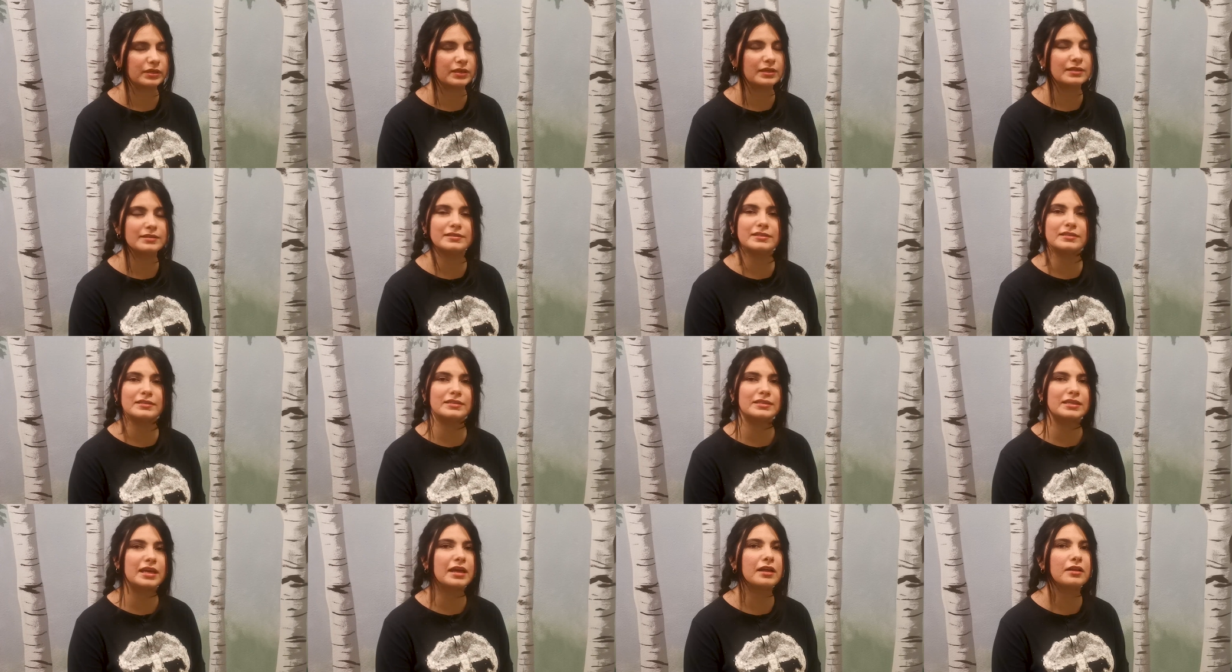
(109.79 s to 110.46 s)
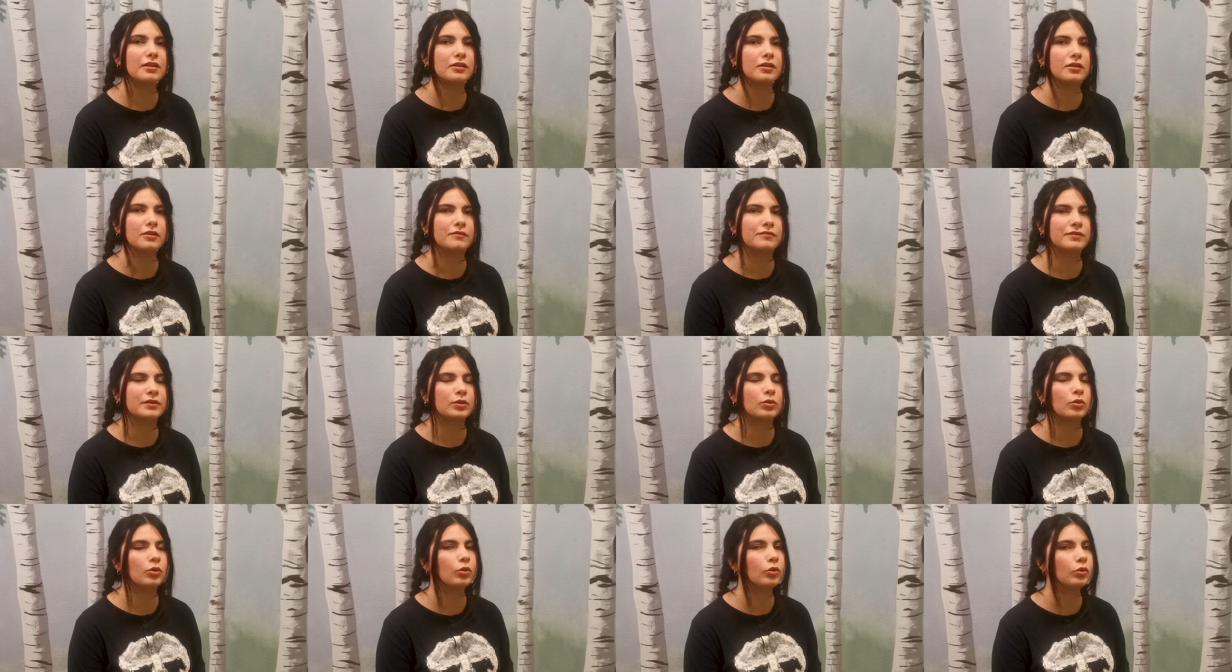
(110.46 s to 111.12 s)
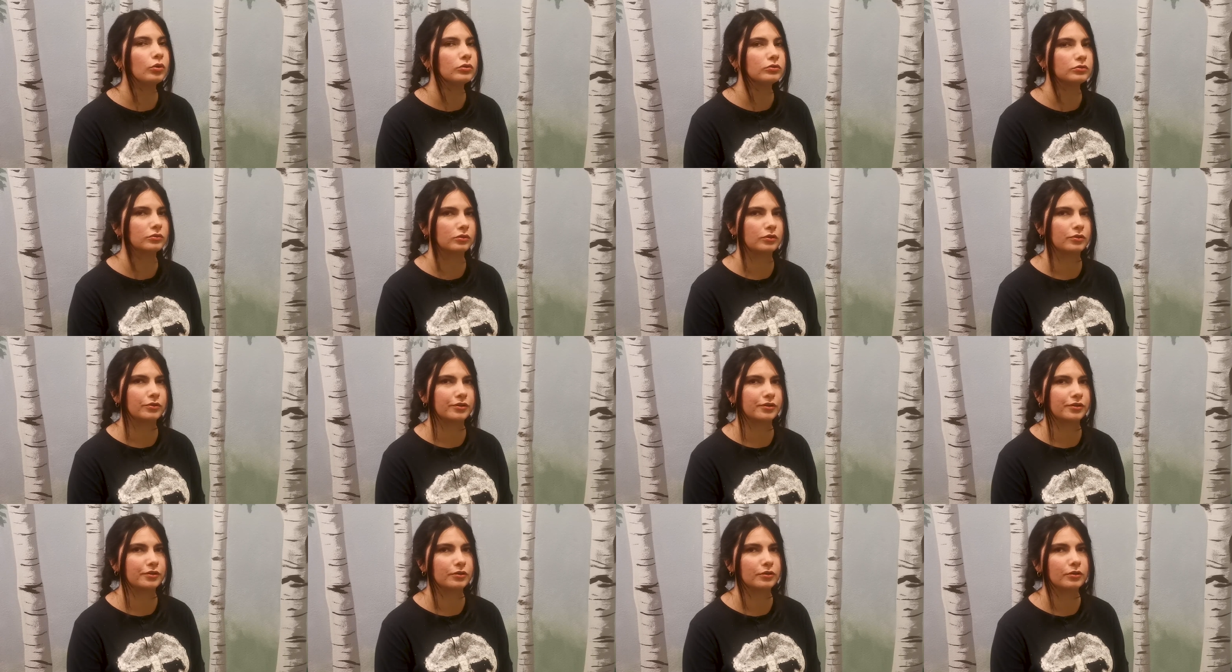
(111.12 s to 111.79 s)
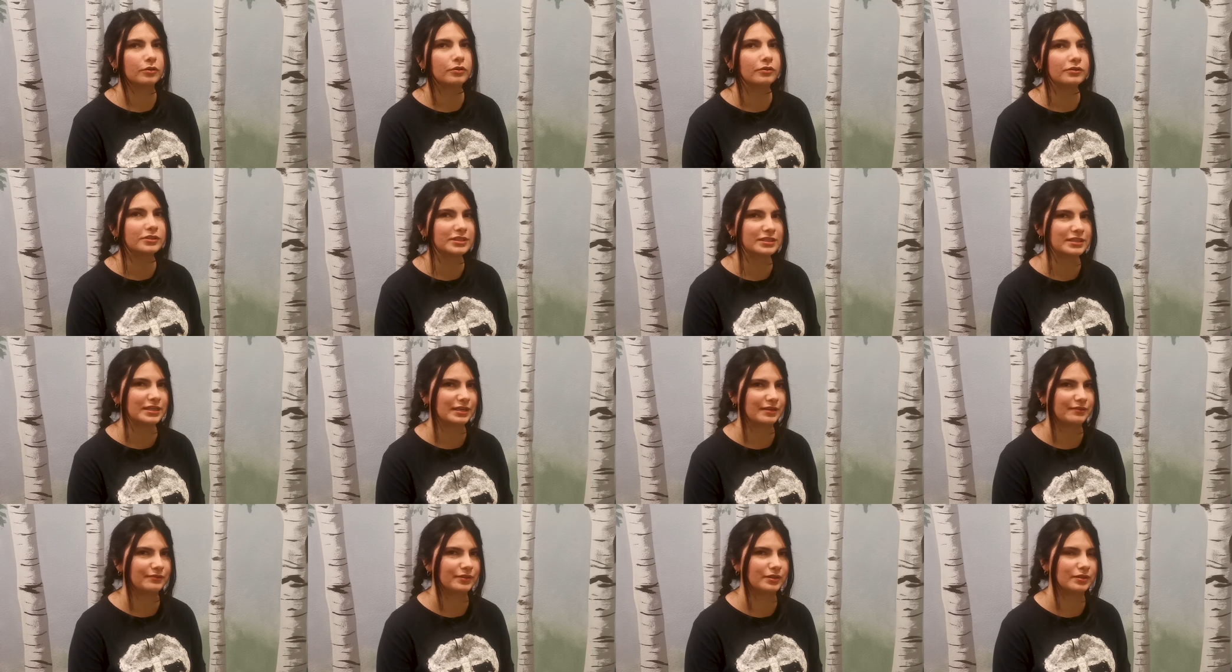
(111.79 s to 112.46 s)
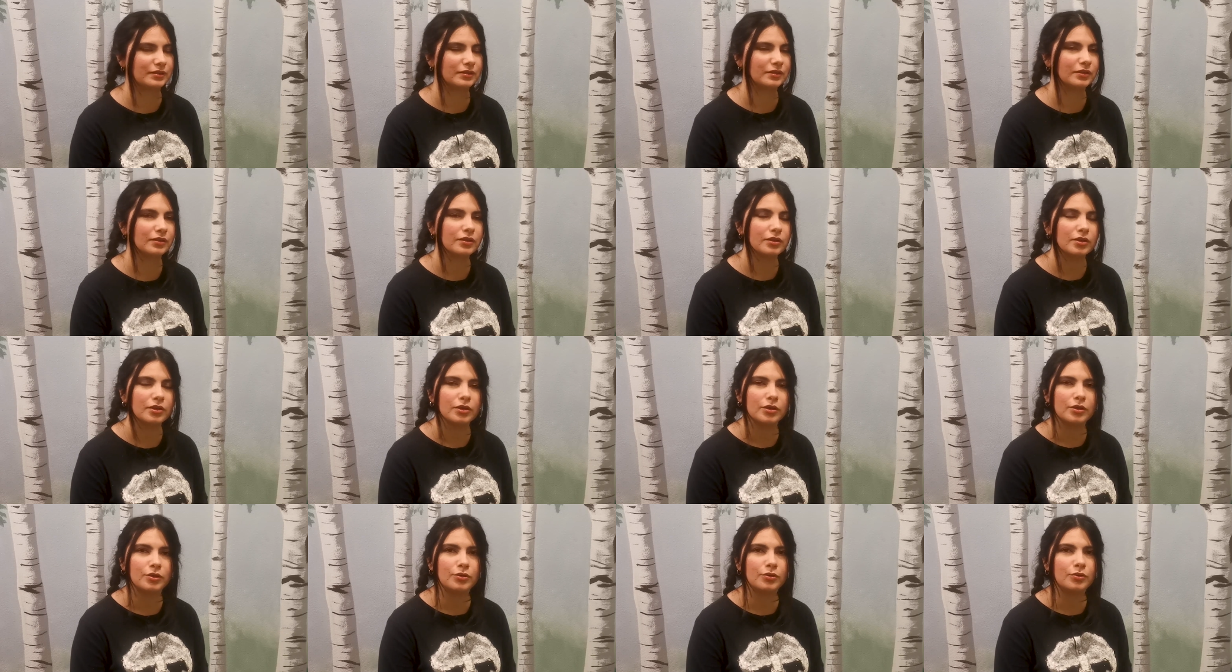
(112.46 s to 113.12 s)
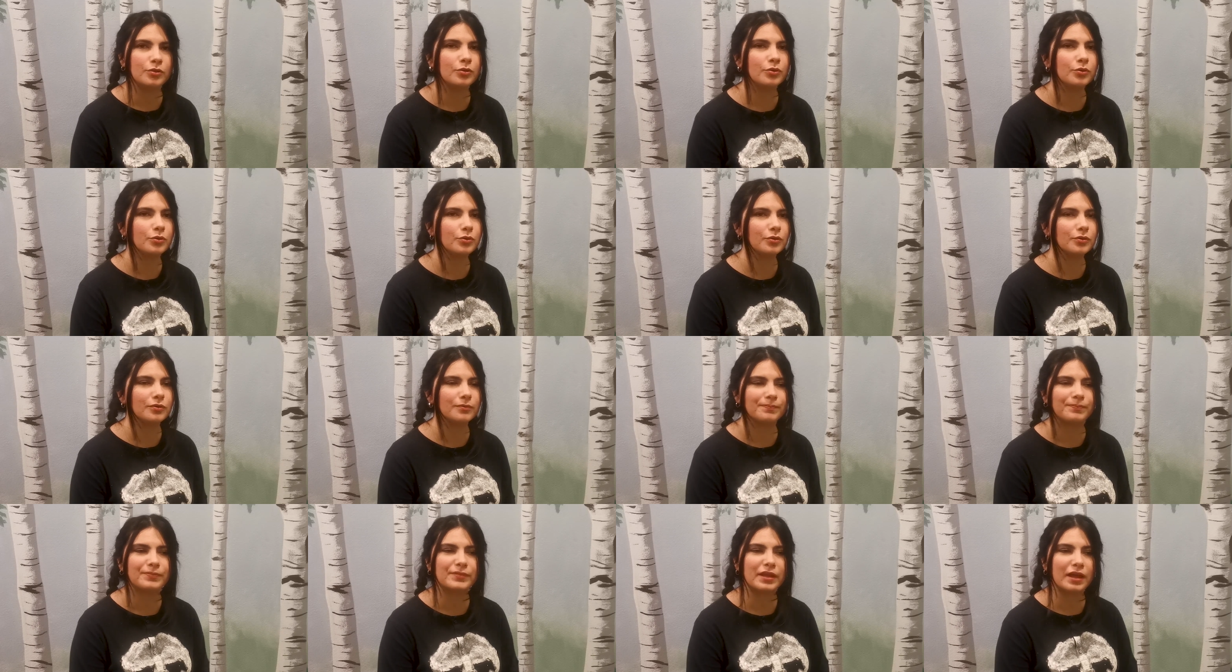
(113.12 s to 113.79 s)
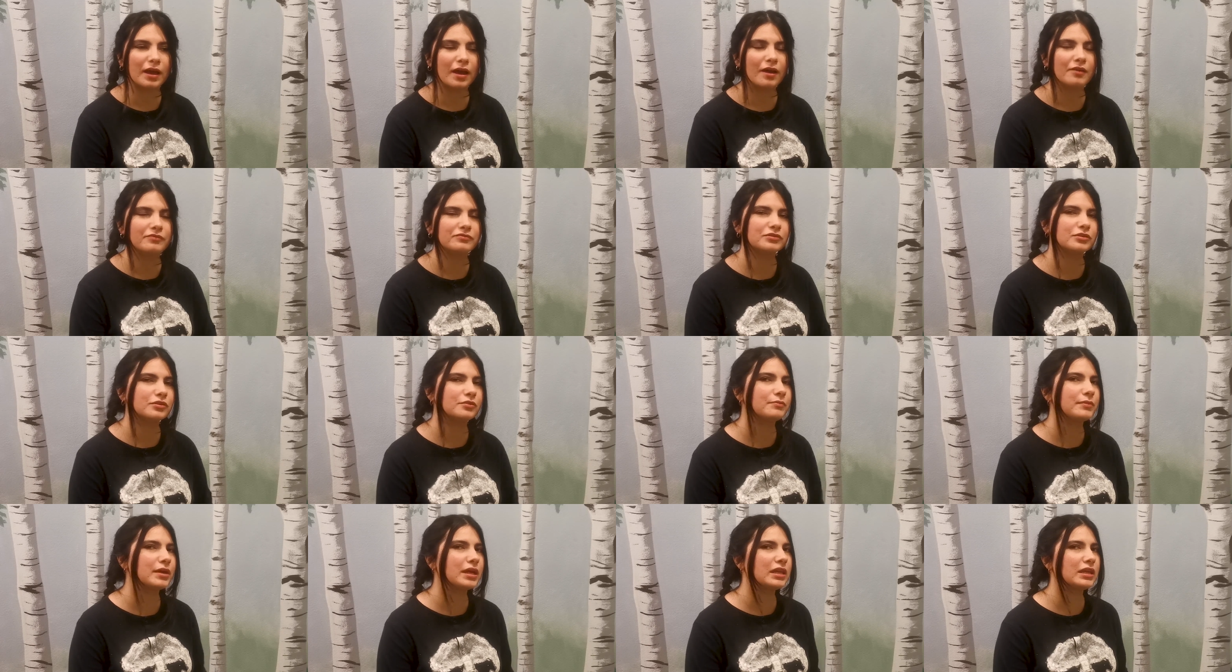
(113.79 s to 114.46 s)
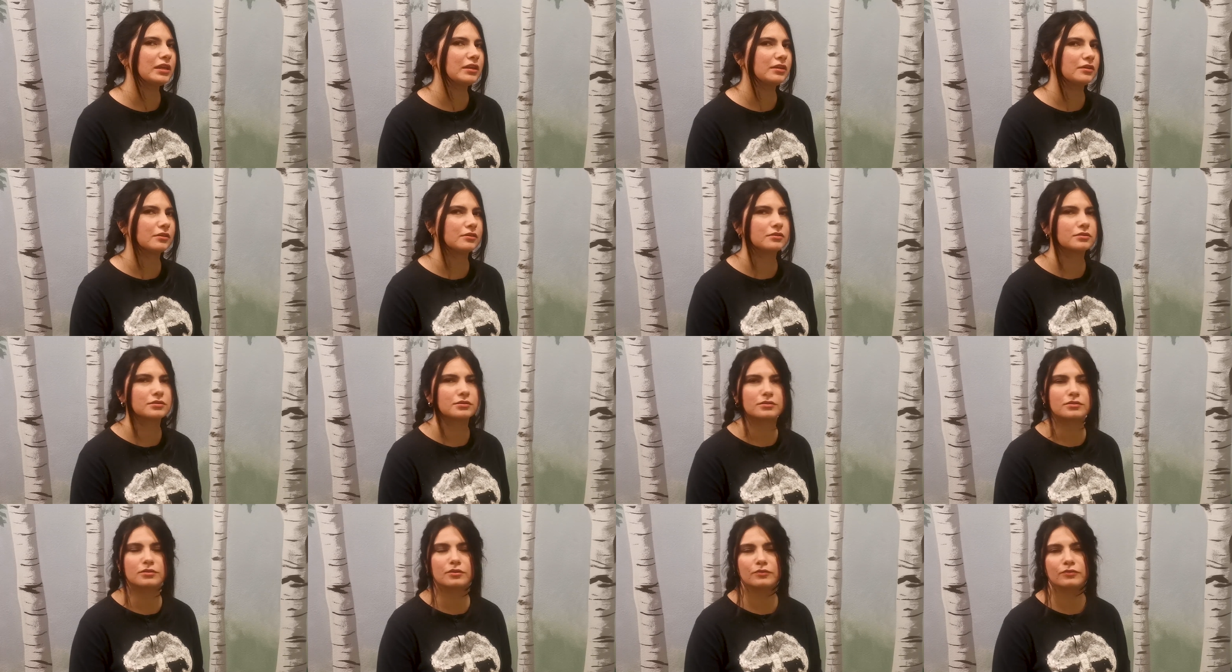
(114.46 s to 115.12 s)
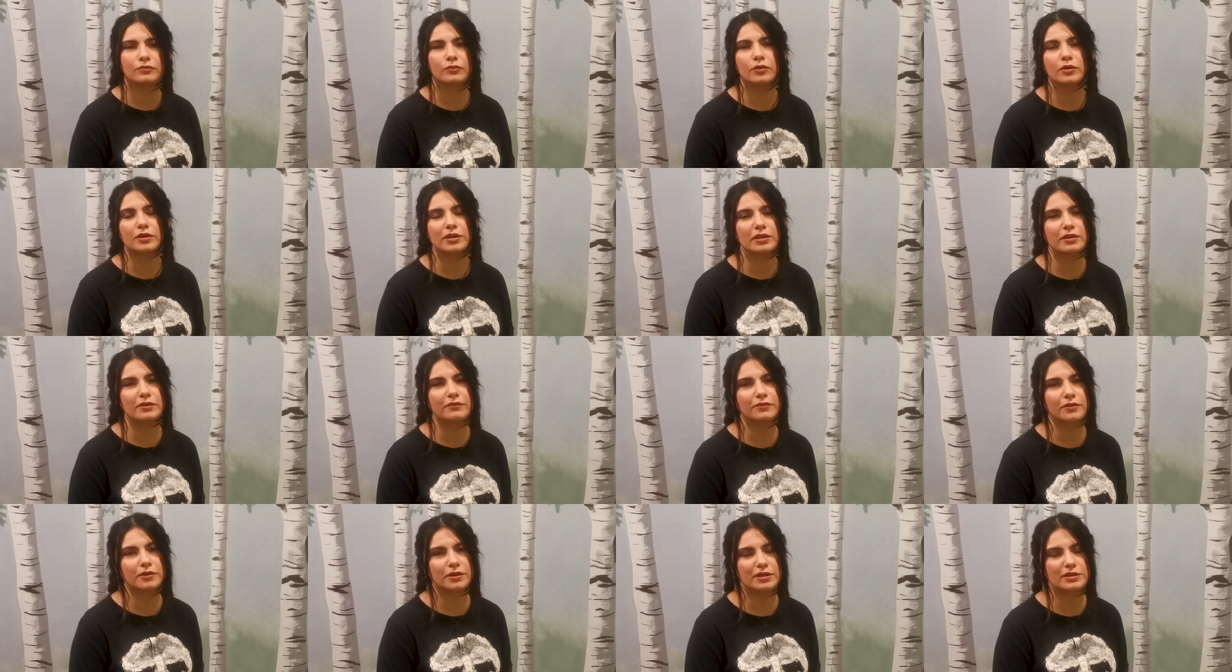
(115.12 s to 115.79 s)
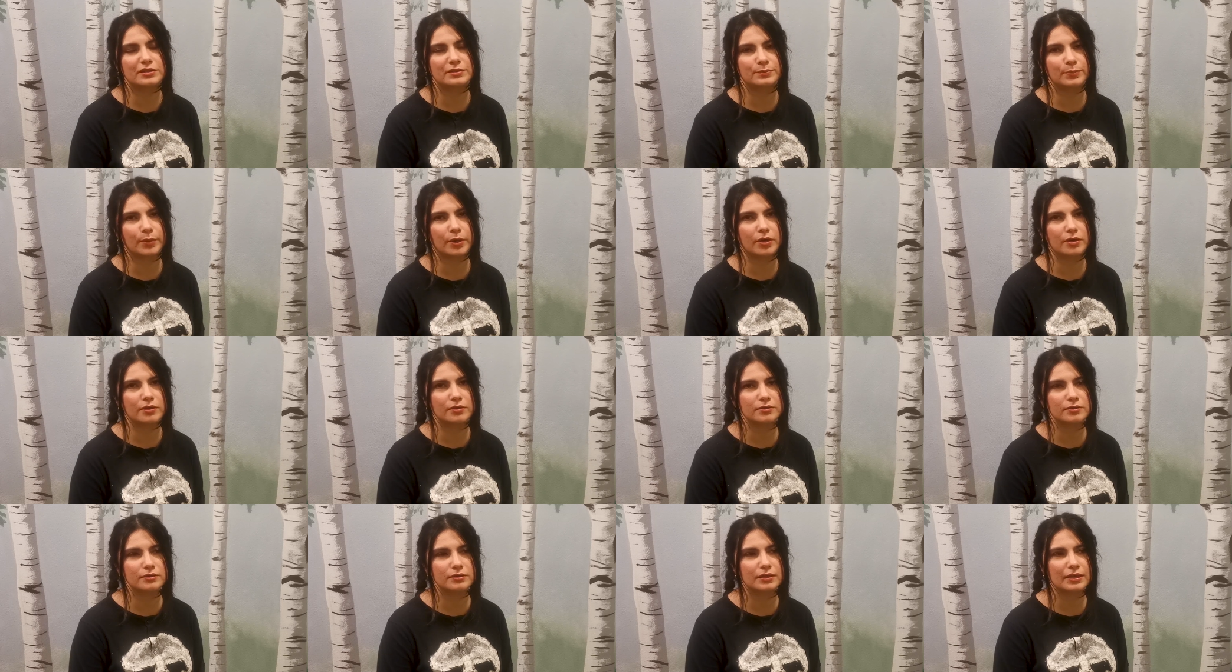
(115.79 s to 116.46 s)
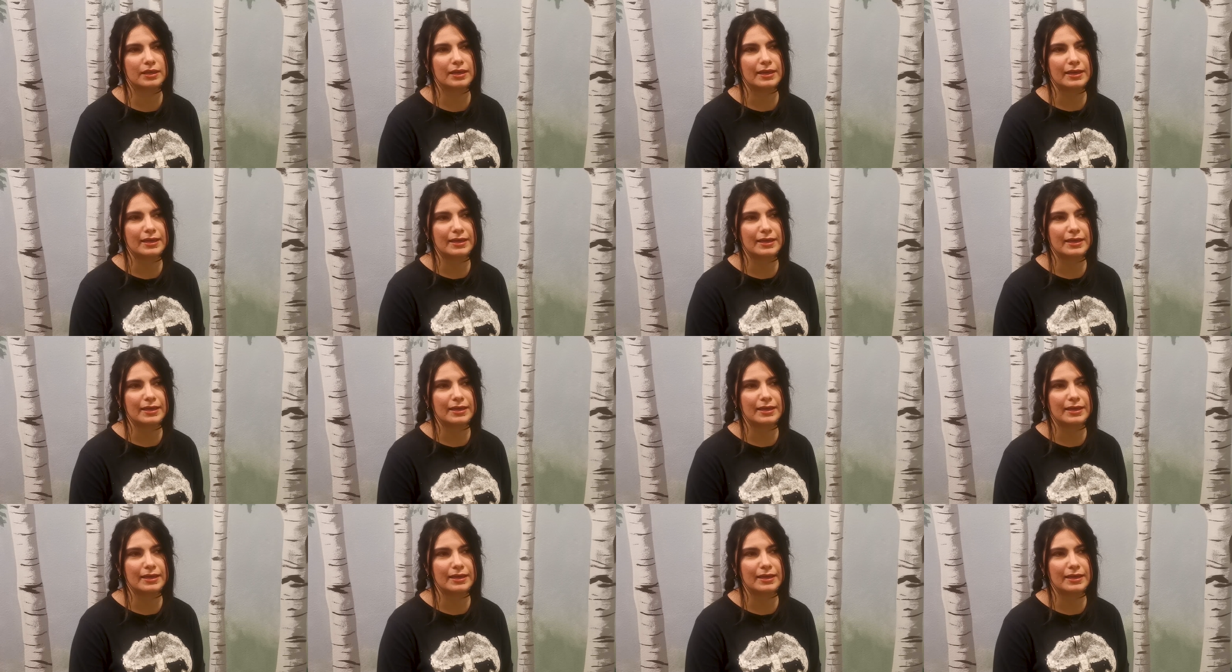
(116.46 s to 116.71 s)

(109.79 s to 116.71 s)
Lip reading: It is the tale of an old lawyer called David, who, after many years of working for his boss,